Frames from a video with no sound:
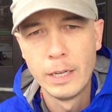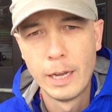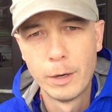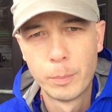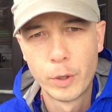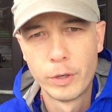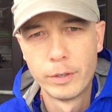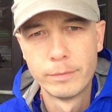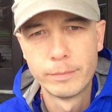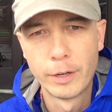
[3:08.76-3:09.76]
help
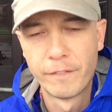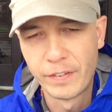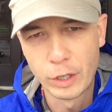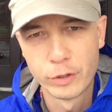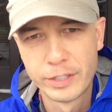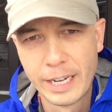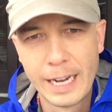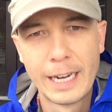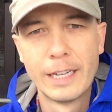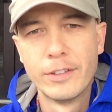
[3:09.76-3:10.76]
her fingers and
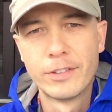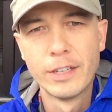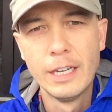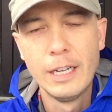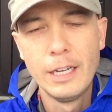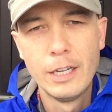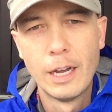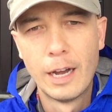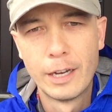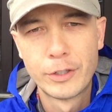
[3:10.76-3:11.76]
hands.
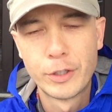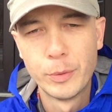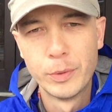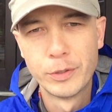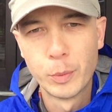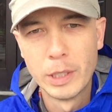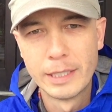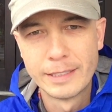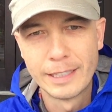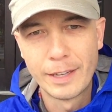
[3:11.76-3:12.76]
She was
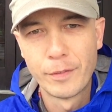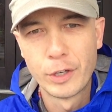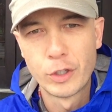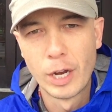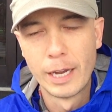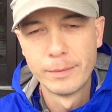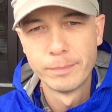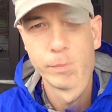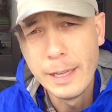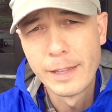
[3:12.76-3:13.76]
willing to give it a shot.
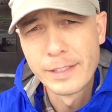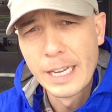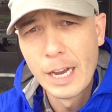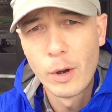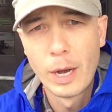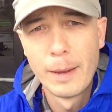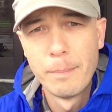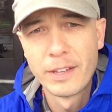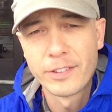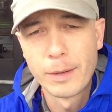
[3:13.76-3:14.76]
So that's how I
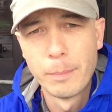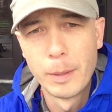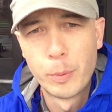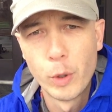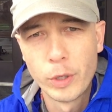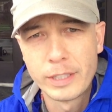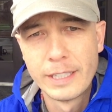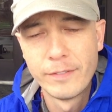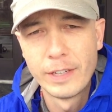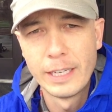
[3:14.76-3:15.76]
messed up my
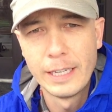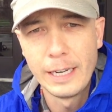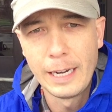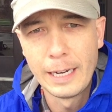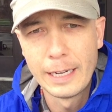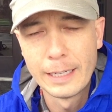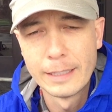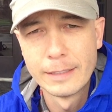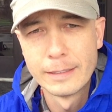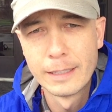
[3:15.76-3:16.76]
productivity,
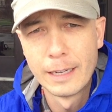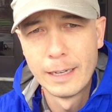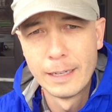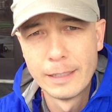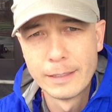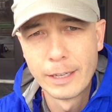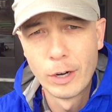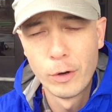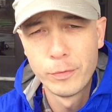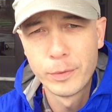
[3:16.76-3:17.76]
and
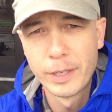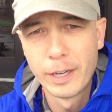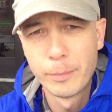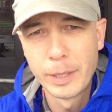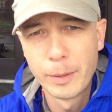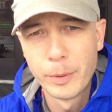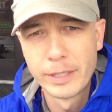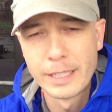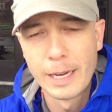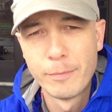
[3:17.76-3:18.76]
hopefully I'll be able to
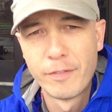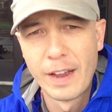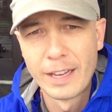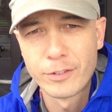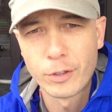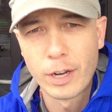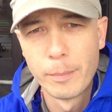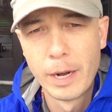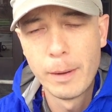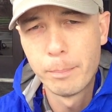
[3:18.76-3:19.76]
type faster
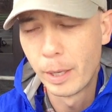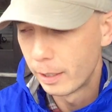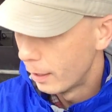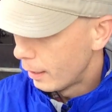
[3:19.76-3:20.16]
coming up. But